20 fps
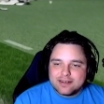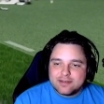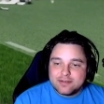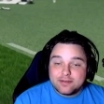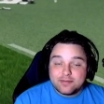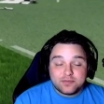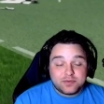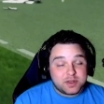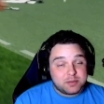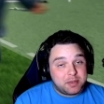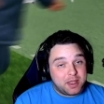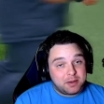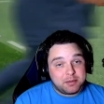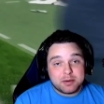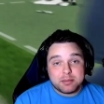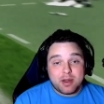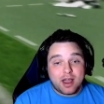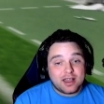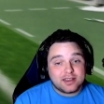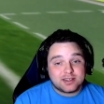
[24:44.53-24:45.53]
to be able to
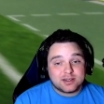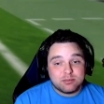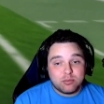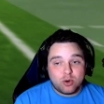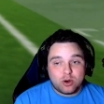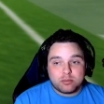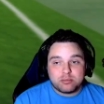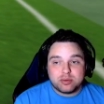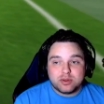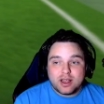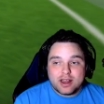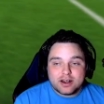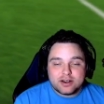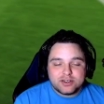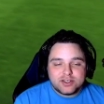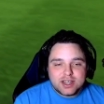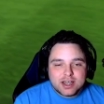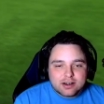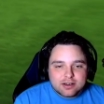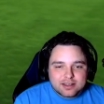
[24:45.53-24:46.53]
buy some more
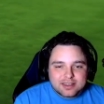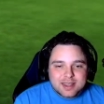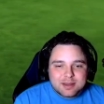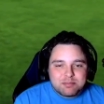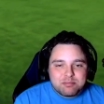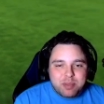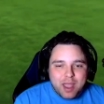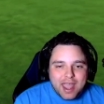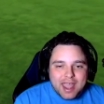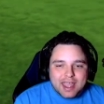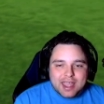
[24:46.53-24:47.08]
players here at the Bay